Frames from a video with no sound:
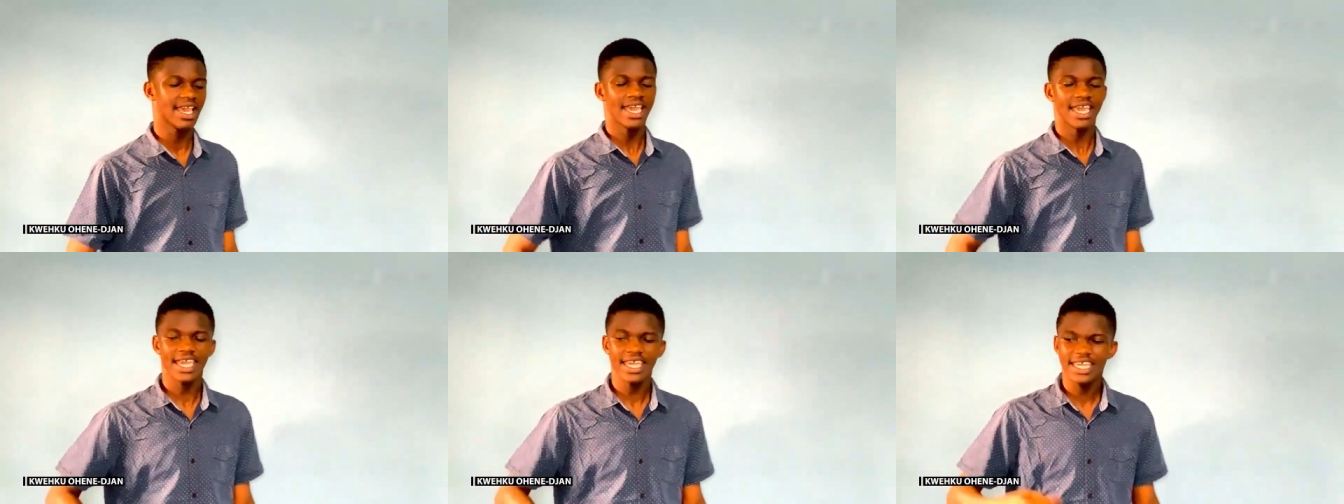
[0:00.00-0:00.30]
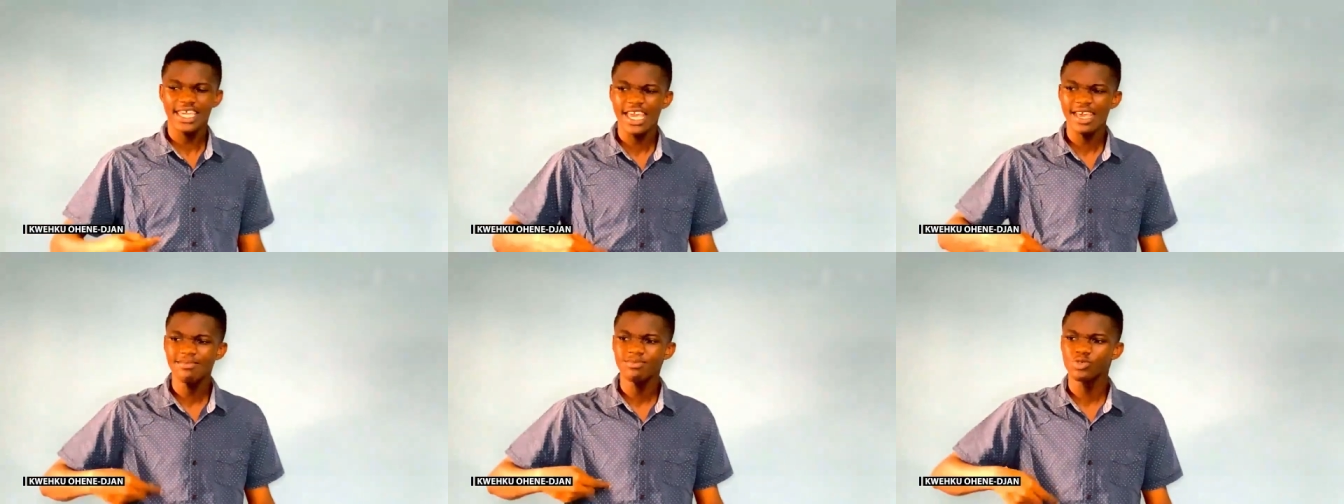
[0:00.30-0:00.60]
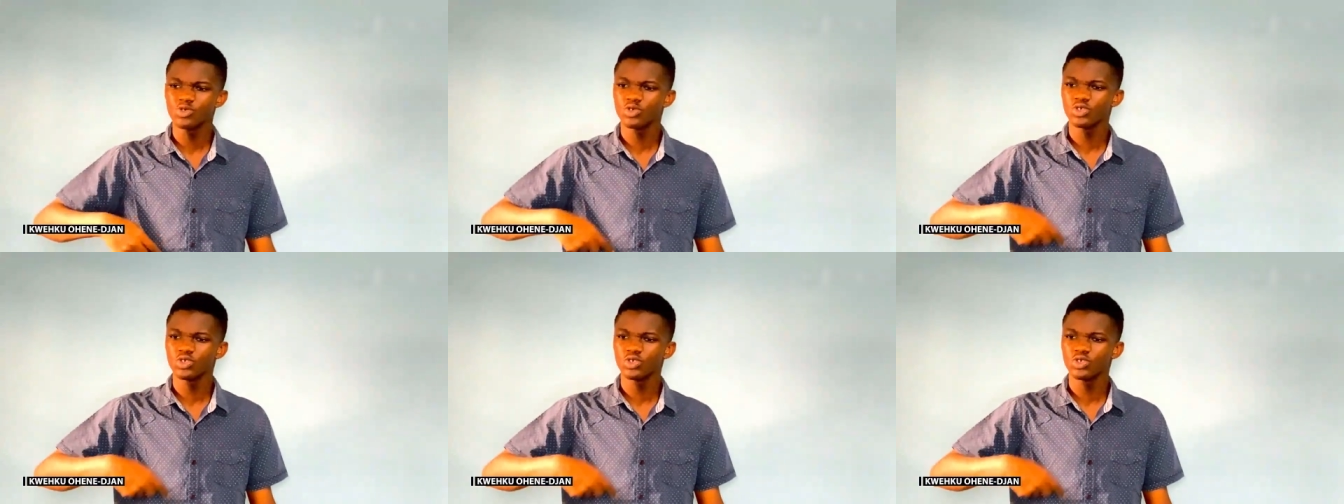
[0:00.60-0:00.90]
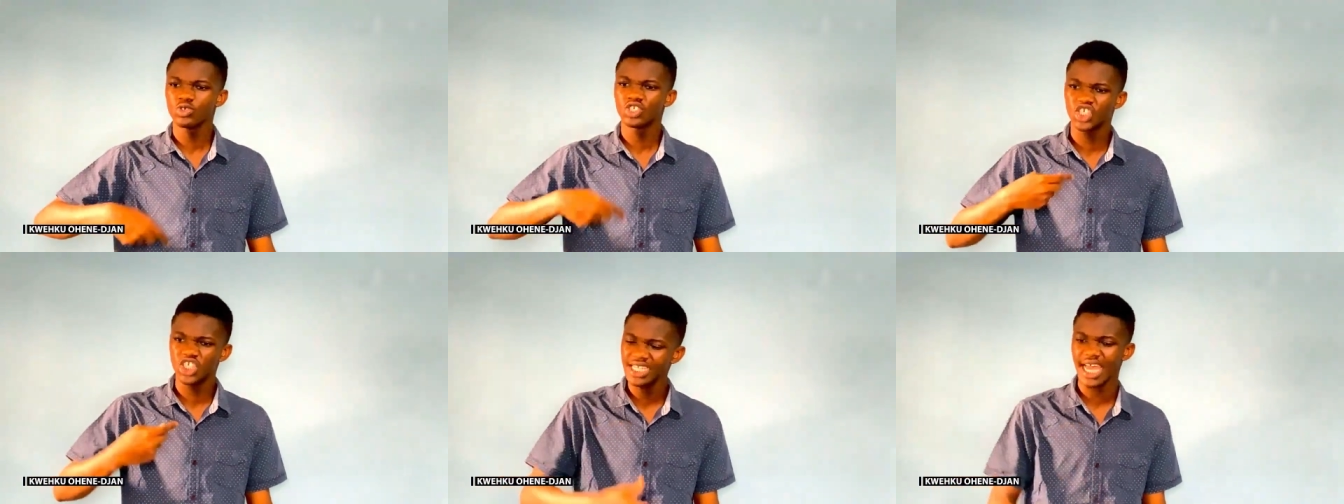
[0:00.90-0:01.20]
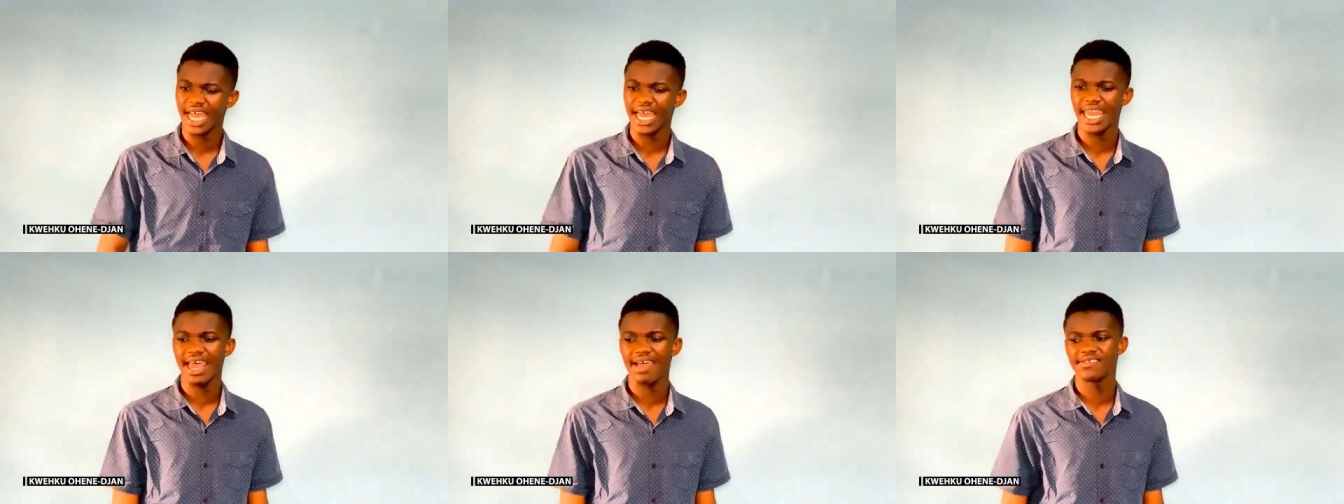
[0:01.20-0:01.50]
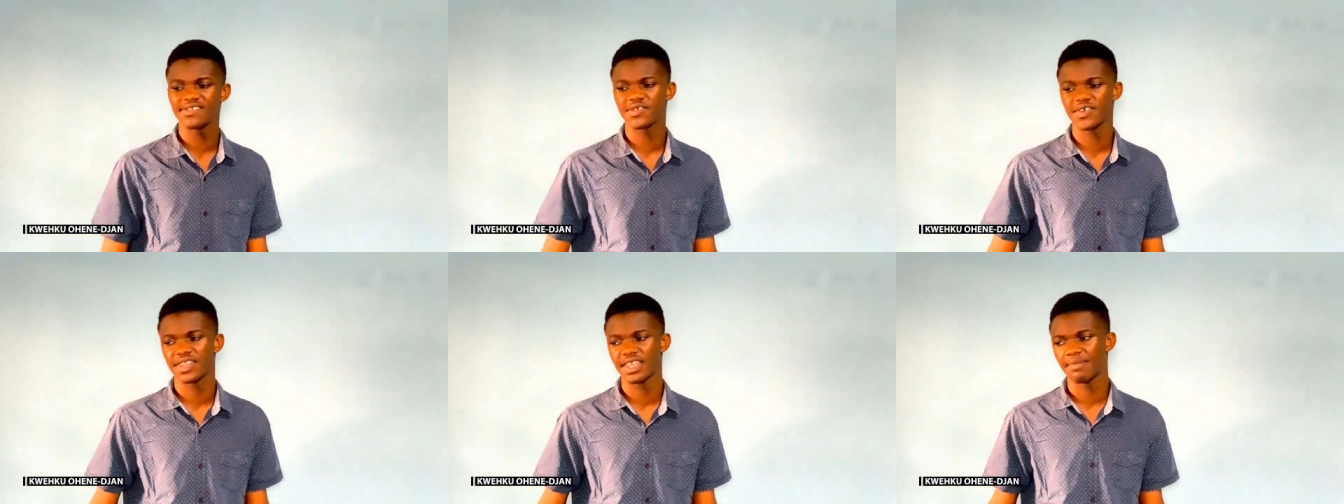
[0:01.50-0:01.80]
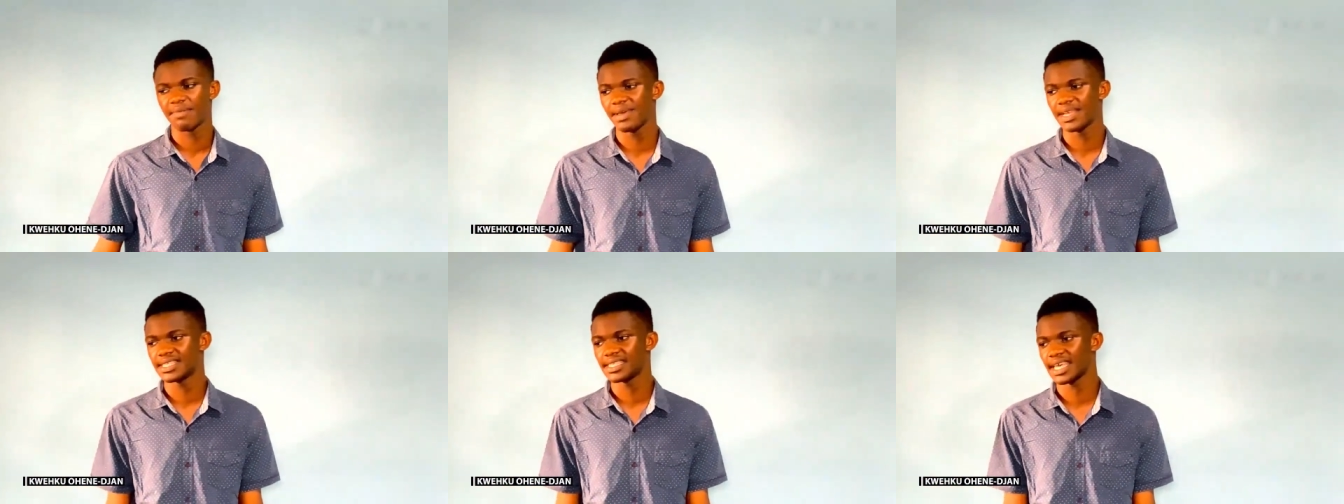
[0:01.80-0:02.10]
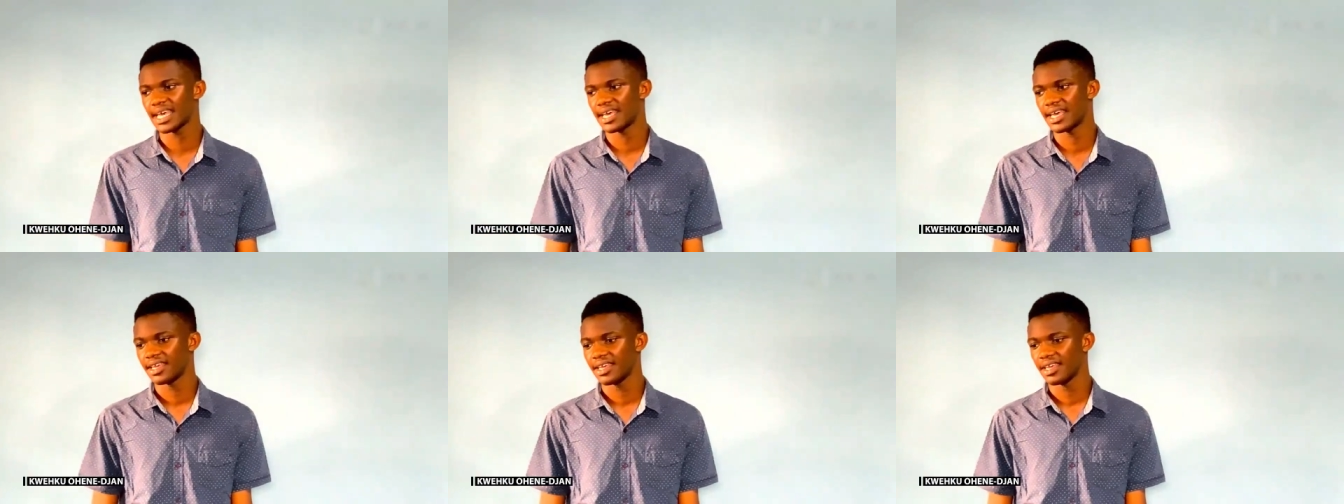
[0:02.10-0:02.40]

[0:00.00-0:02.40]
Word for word: He came to change our lives for the better.